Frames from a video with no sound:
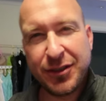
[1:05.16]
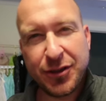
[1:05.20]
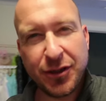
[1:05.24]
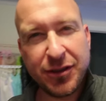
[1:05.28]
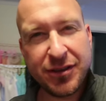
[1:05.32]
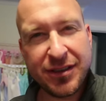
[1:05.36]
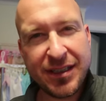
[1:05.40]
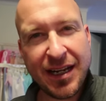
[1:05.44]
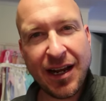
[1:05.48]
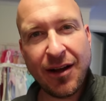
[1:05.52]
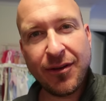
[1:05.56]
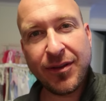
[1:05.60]

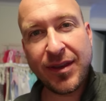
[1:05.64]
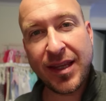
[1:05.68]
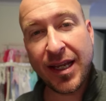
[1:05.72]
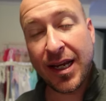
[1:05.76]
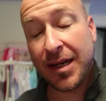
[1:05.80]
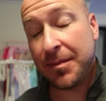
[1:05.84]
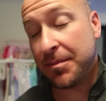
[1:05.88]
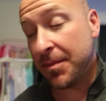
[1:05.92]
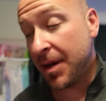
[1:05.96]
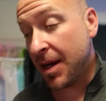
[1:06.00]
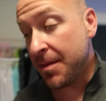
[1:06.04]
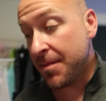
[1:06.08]
Turns out
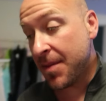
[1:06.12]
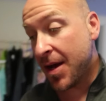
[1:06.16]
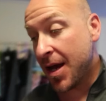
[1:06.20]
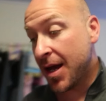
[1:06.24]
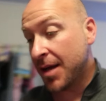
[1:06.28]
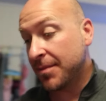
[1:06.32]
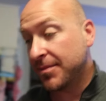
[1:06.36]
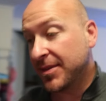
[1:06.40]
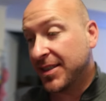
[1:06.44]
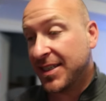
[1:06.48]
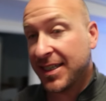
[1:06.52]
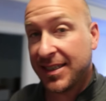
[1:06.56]
that my
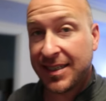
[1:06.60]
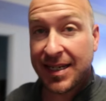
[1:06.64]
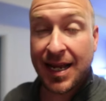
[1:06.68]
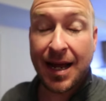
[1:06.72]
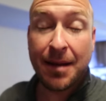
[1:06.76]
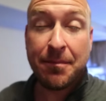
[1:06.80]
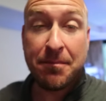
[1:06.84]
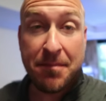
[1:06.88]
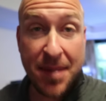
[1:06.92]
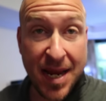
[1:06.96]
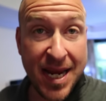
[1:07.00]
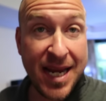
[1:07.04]
mom did
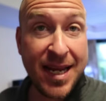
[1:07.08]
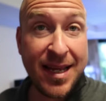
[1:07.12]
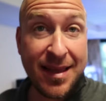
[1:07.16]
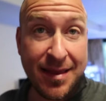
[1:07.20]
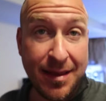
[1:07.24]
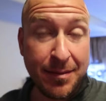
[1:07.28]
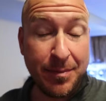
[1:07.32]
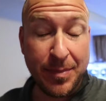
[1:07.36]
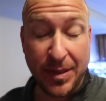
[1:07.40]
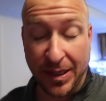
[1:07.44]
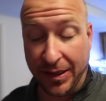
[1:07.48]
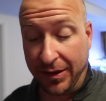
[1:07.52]
not make
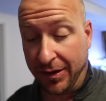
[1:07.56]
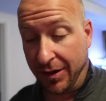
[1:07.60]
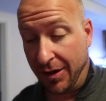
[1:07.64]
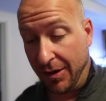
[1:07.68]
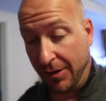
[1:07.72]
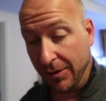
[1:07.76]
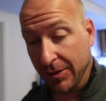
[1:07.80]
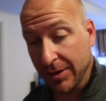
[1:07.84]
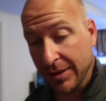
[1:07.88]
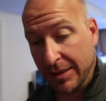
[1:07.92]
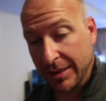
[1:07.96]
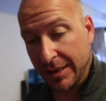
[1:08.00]
the
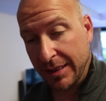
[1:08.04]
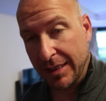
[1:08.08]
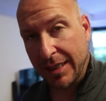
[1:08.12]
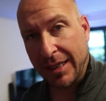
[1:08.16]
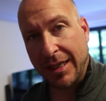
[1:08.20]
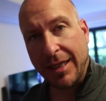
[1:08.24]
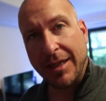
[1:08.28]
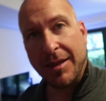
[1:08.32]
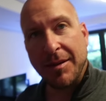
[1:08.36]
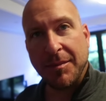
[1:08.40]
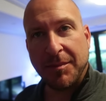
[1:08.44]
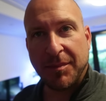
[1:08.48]
pillow
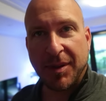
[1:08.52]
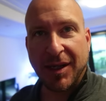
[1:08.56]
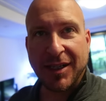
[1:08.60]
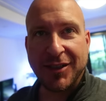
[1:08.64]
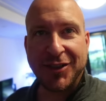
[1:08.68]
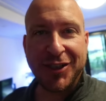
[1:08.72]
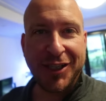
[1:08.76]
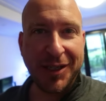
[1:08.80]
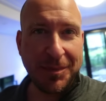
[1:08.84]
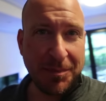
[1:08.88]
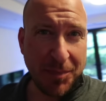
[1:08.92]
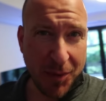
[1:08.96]

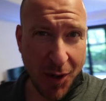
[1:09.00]
but she